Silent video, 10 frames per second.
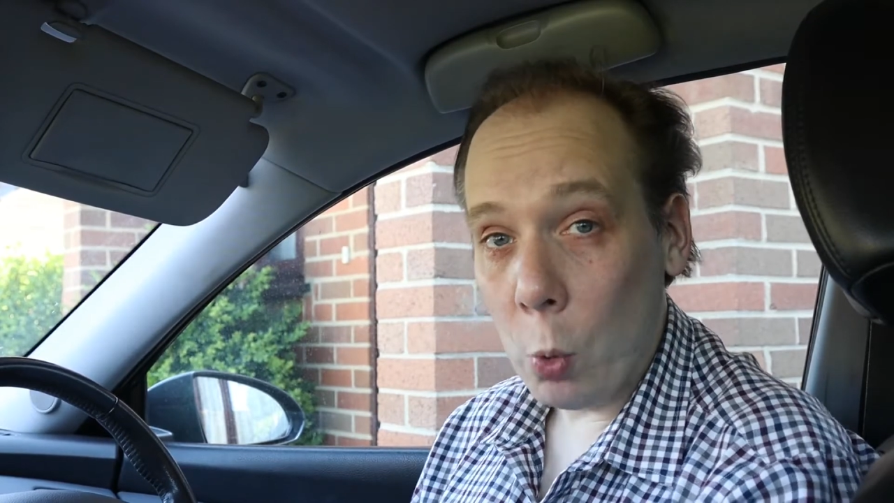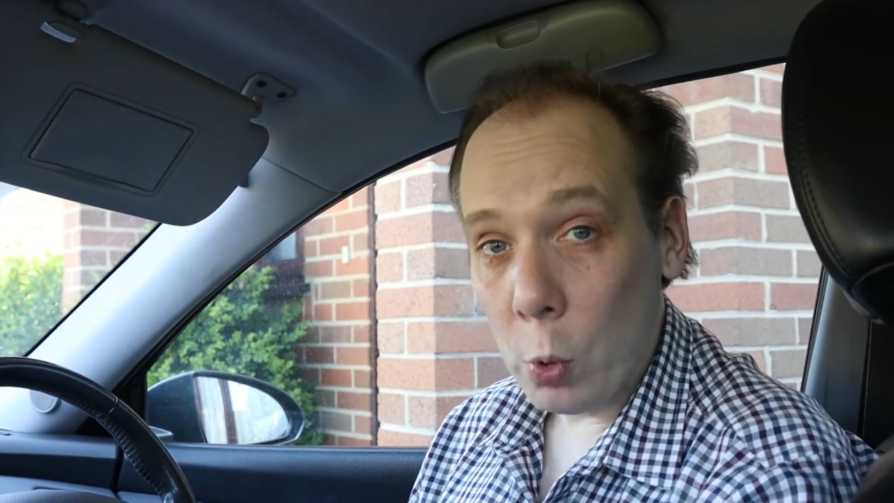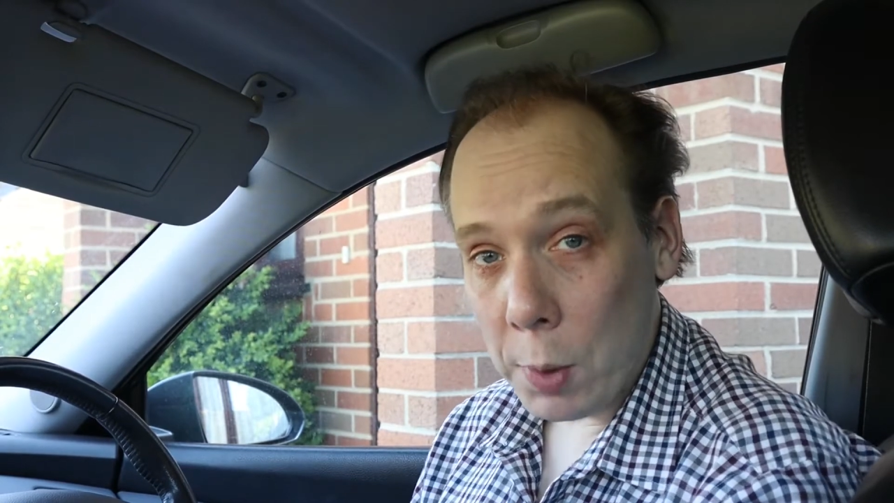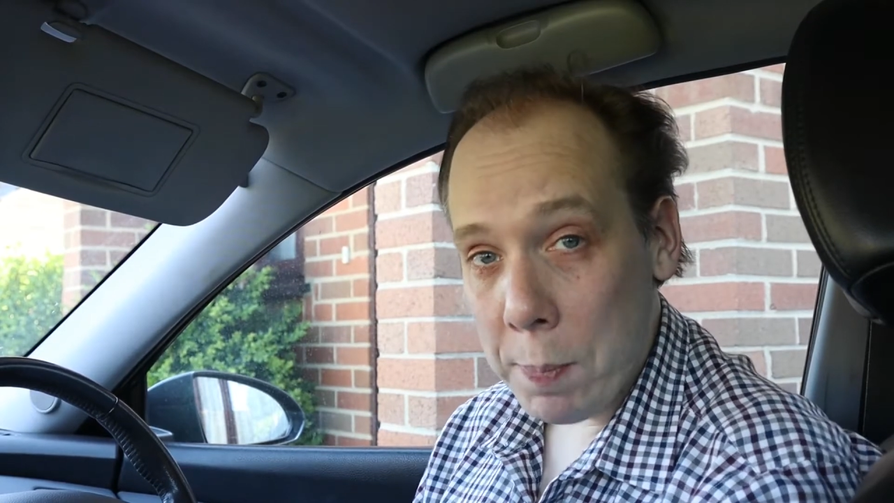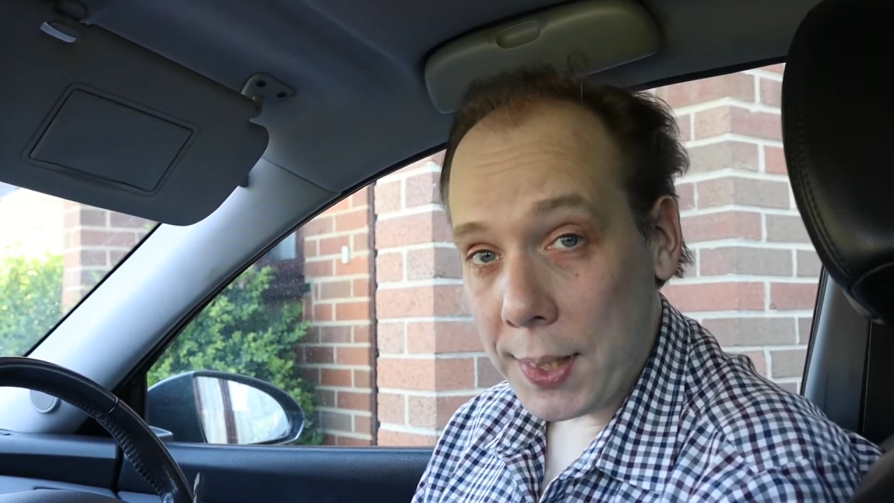
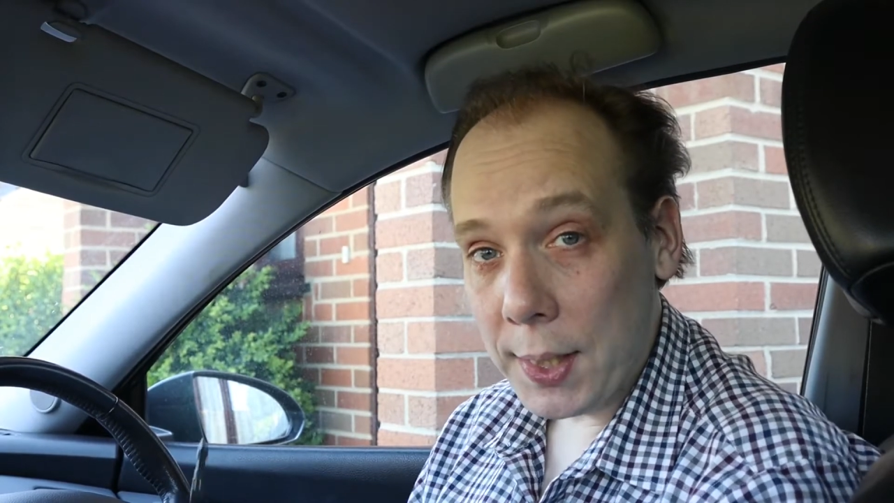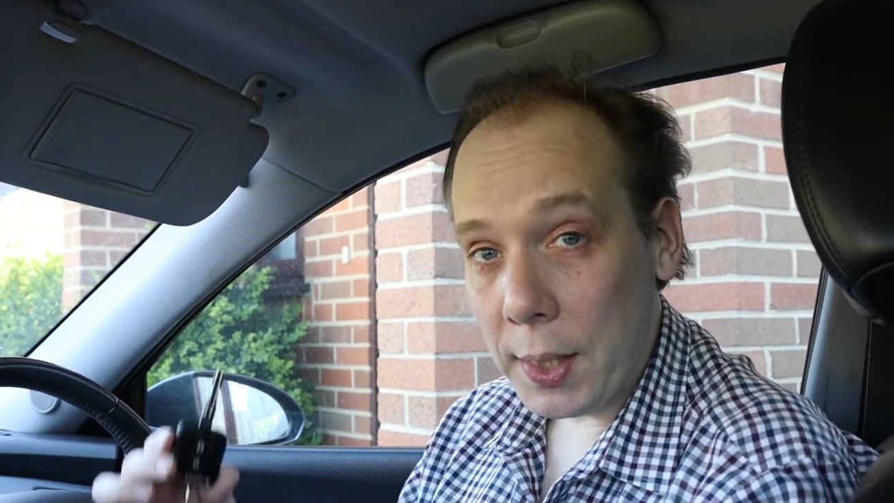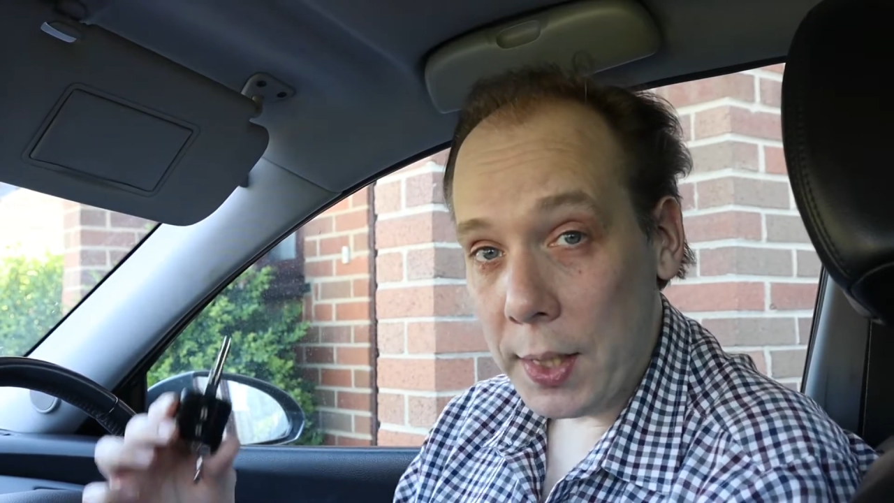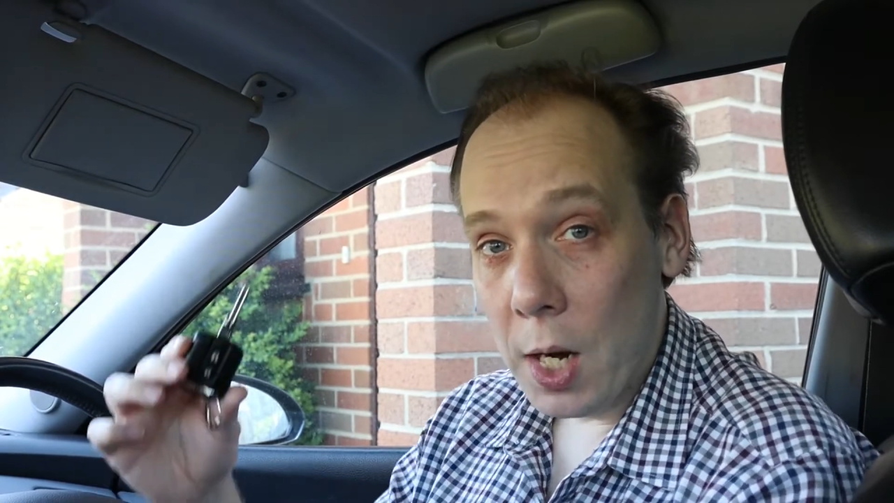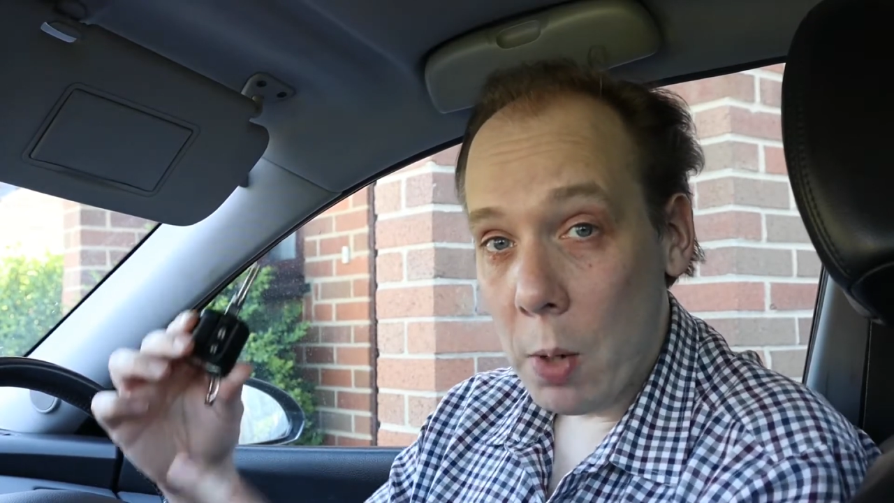
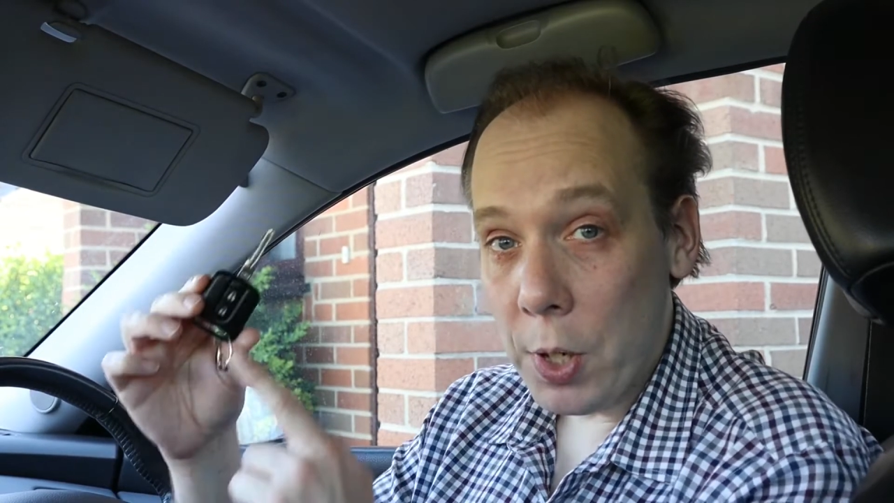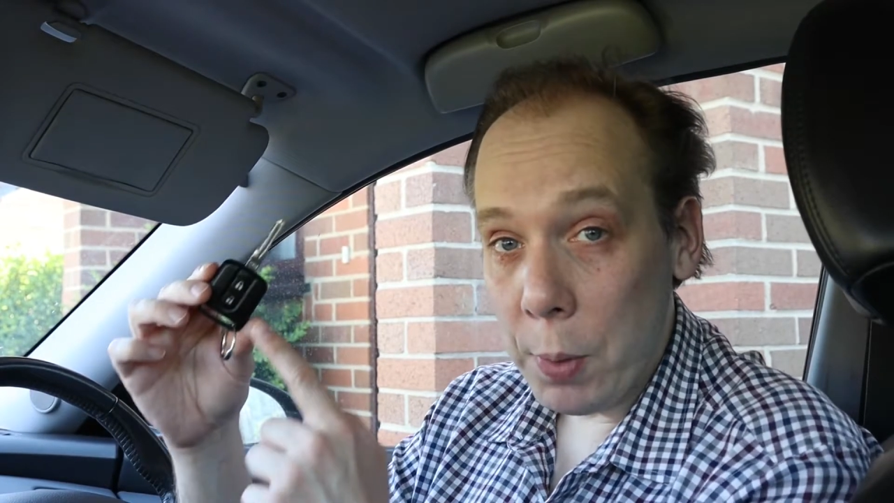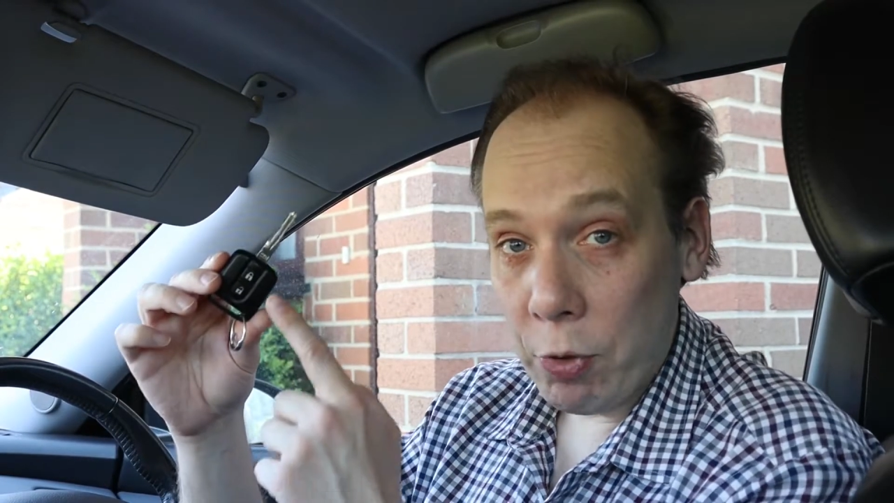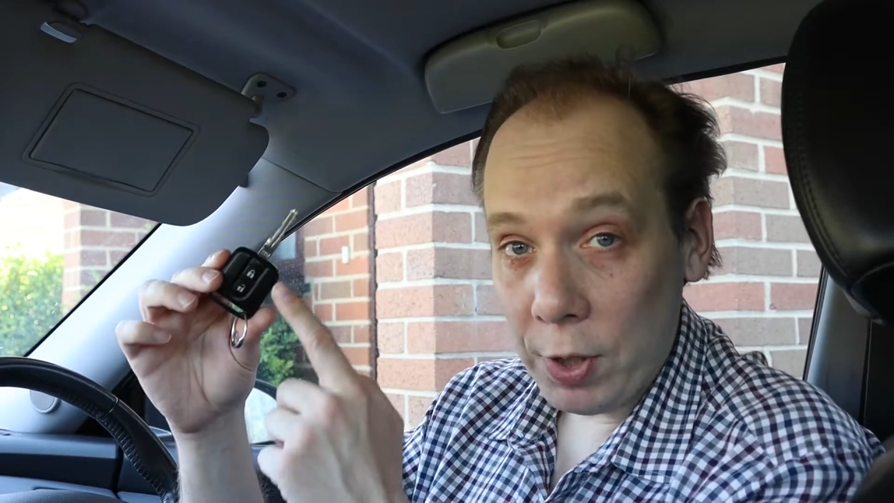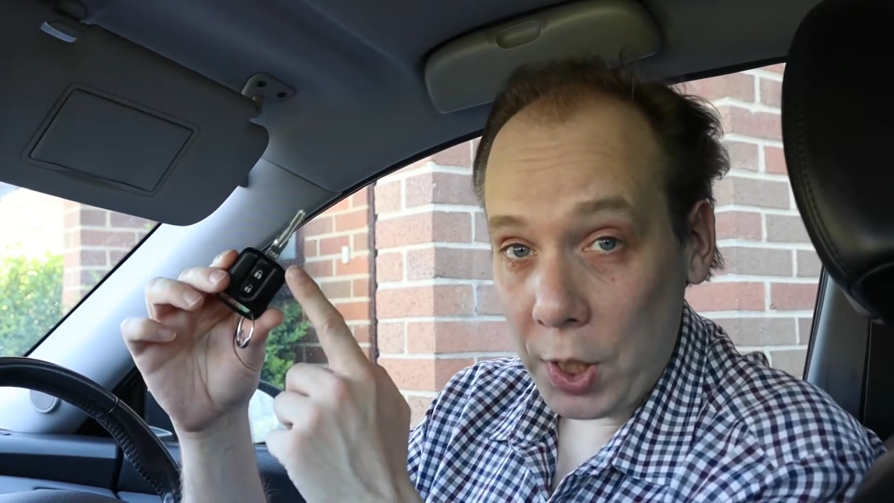automatically when you
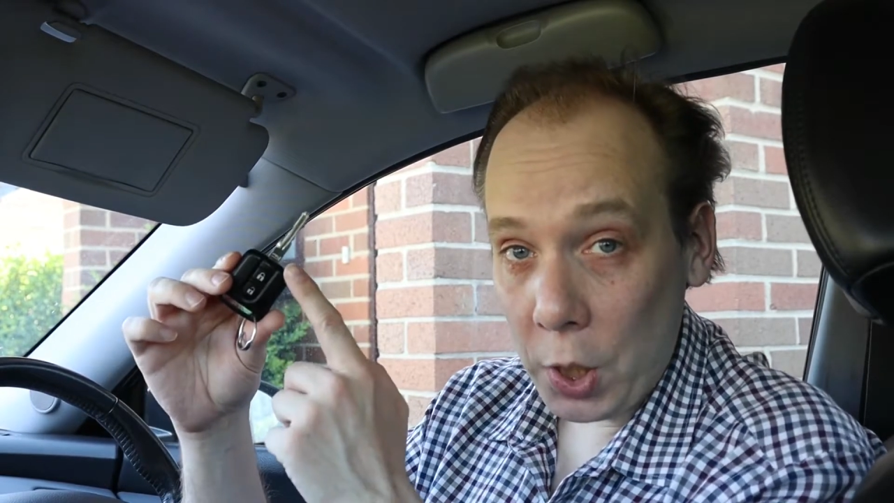press the